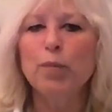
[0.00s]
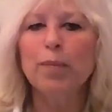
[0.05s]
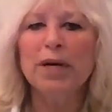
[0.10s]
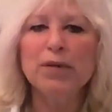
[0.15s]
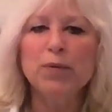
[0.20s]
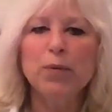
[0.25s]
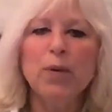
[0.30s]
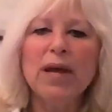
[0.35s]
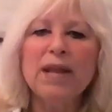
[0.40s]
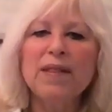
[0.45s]

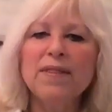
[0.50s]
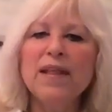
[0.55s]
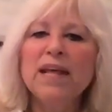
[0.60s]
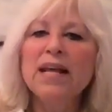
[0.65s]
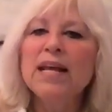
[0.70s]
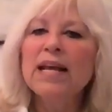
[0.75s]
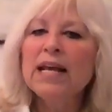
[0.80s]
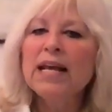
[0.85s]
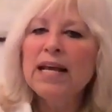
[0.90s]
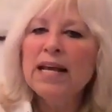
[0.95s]
But when
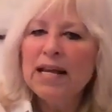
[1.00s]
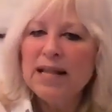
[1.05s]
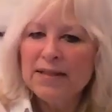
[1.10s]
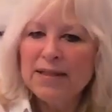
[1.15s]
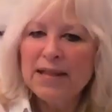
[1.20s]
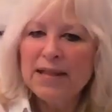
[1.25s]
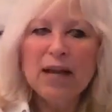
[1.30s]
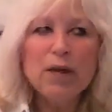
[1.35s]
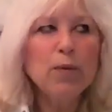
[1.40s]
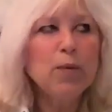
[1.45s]

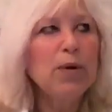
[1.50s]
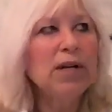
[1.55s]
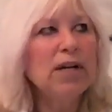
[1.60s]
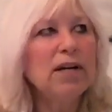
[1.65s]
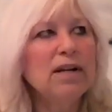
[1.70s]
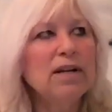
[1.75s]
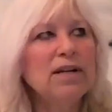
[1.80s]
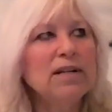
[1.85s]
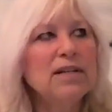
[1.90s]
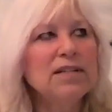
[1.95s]
they
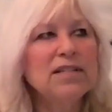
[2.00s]
will